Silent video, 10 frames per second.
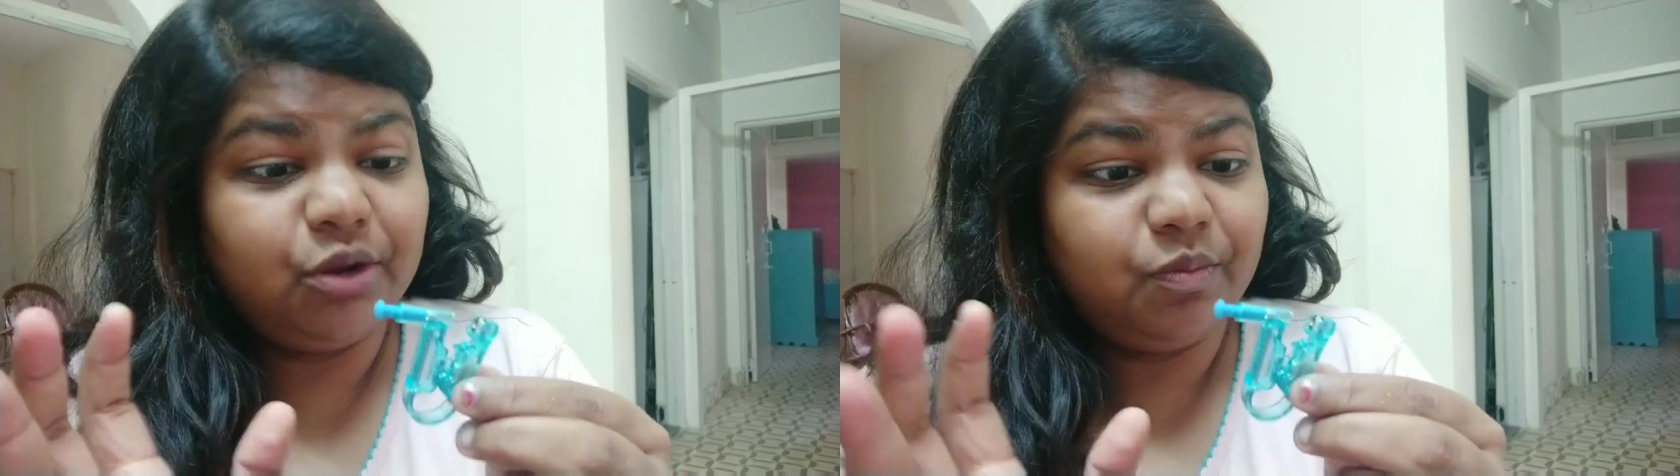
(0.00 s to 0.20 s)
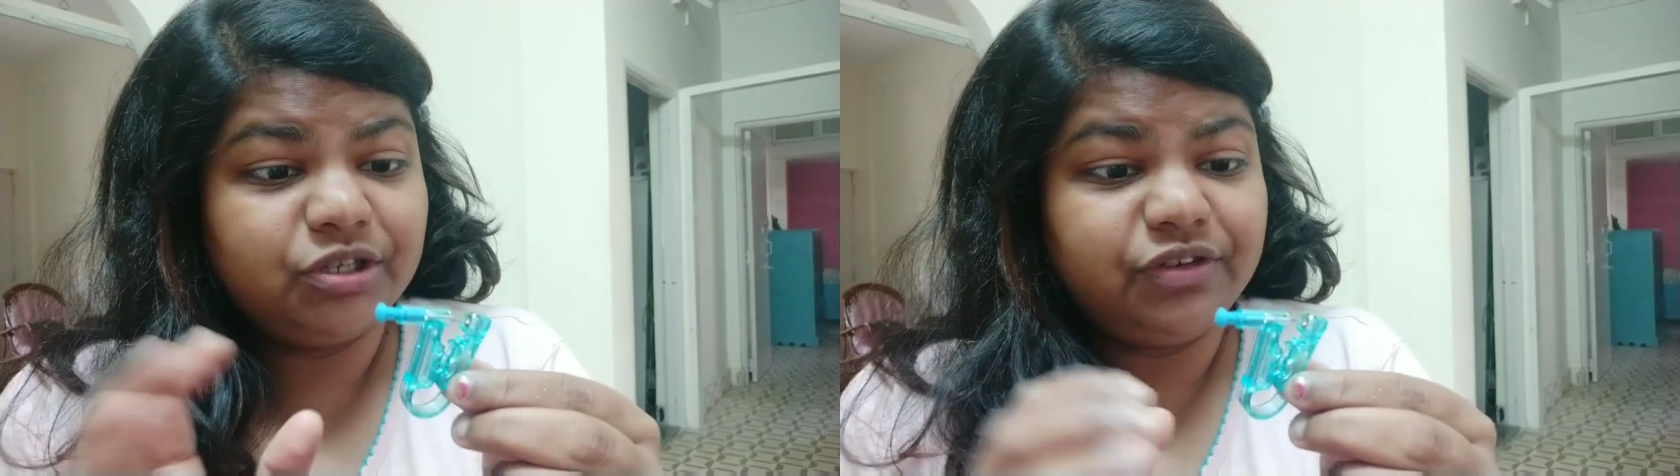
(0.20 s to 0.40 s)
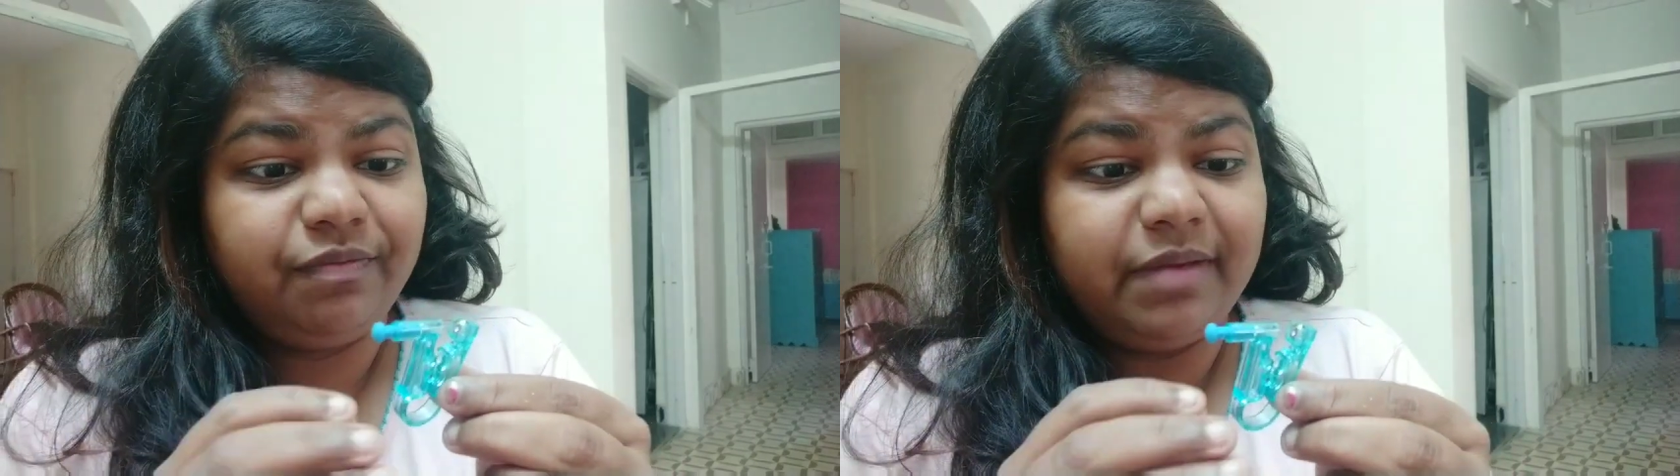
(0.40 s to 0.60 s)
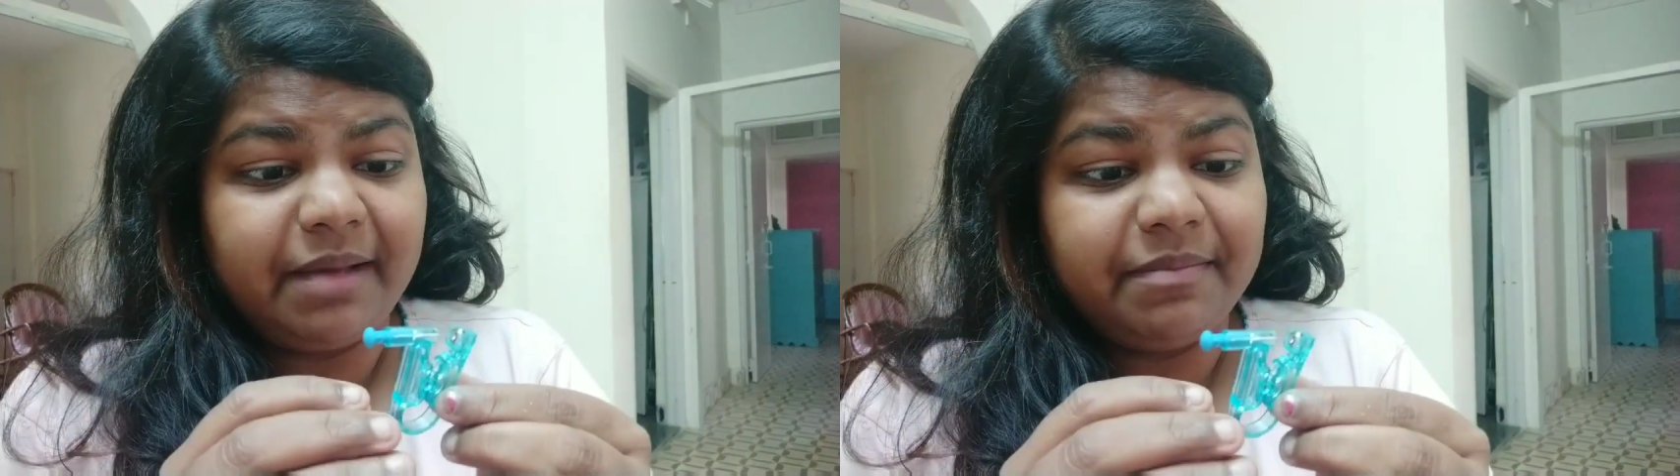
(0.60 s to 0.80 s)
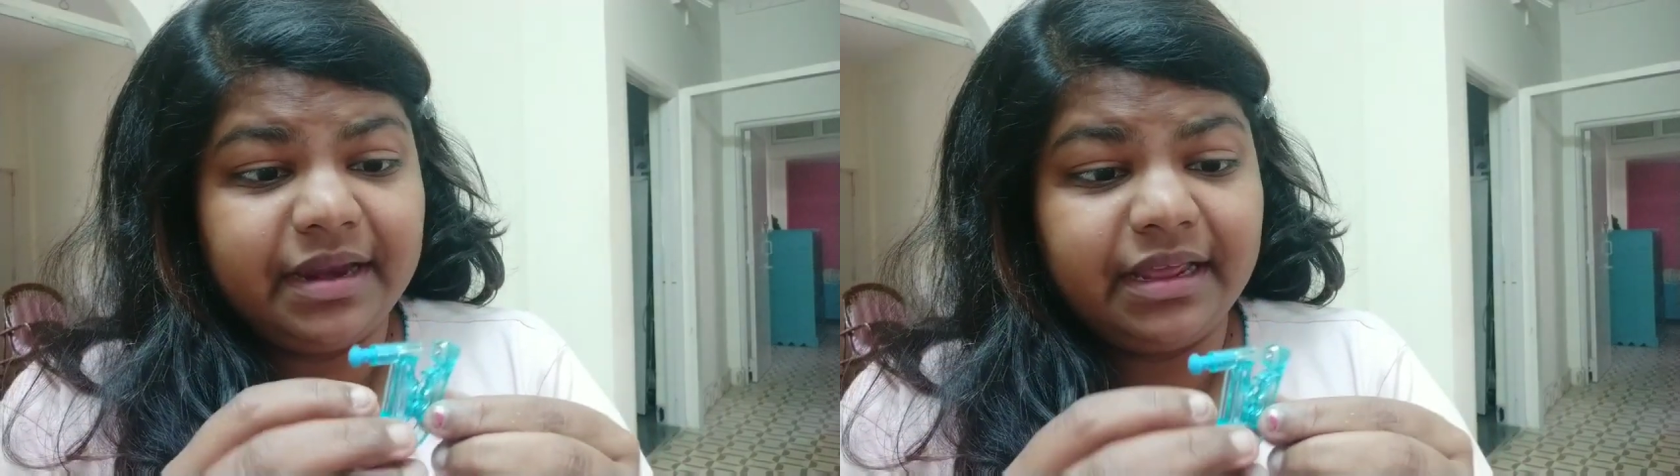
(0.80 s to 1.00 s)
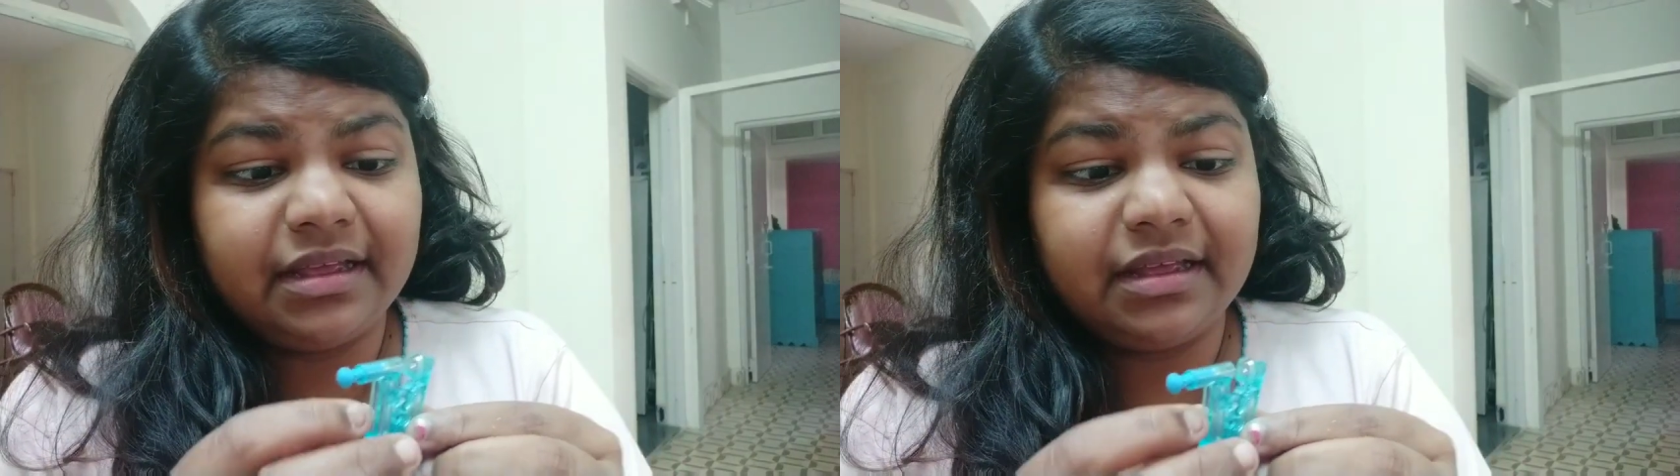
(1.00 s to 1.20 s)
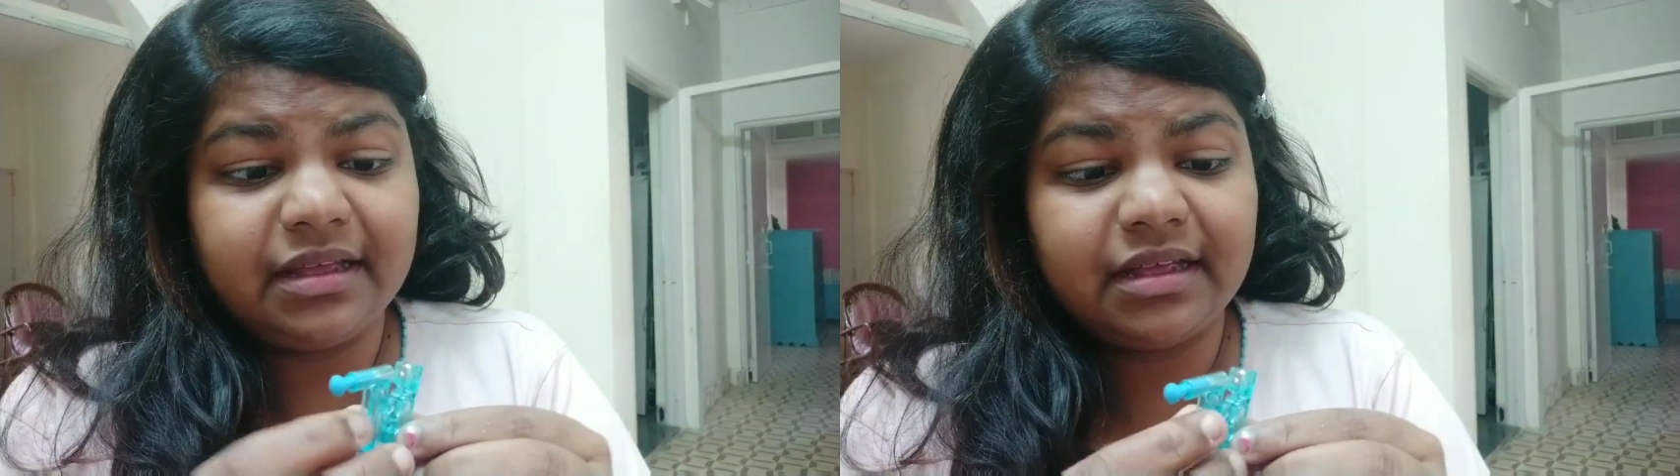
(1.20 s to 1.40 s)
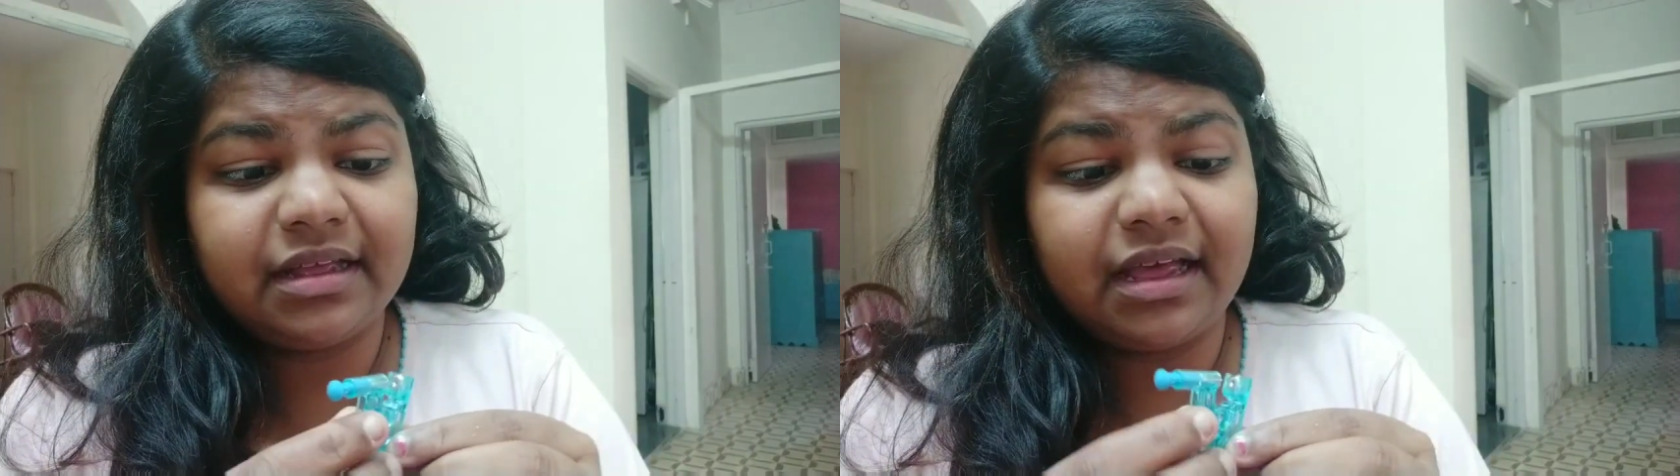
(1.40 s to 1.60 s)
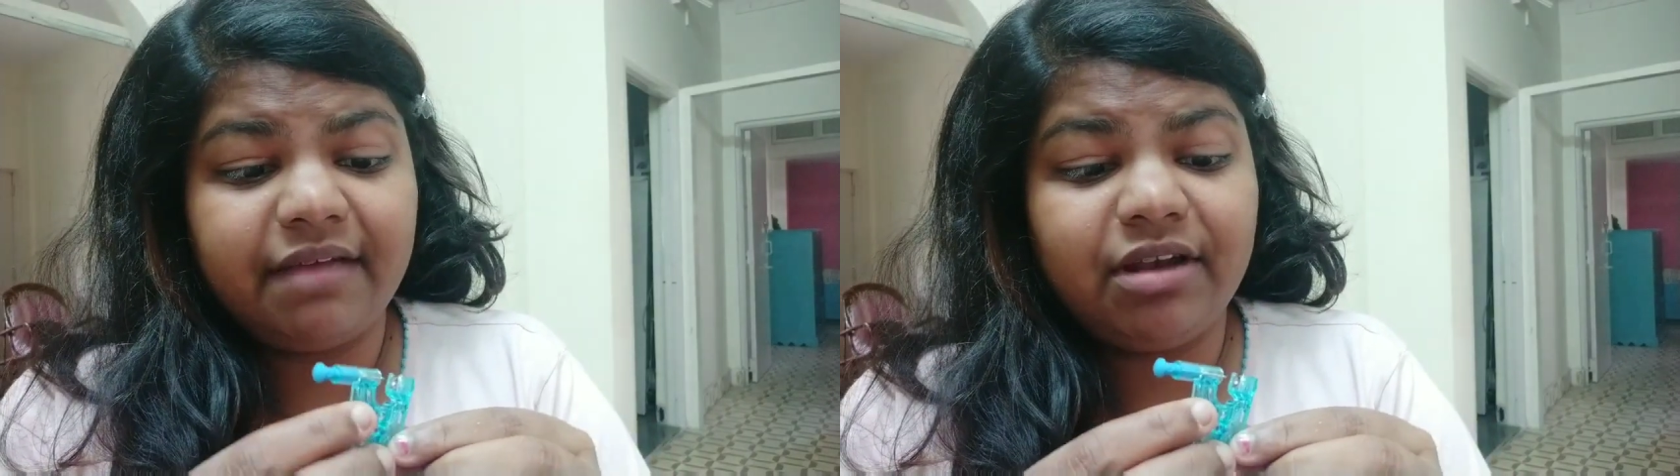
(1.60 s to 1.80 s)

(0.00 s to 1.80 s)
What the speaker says: Too much of blabbering, I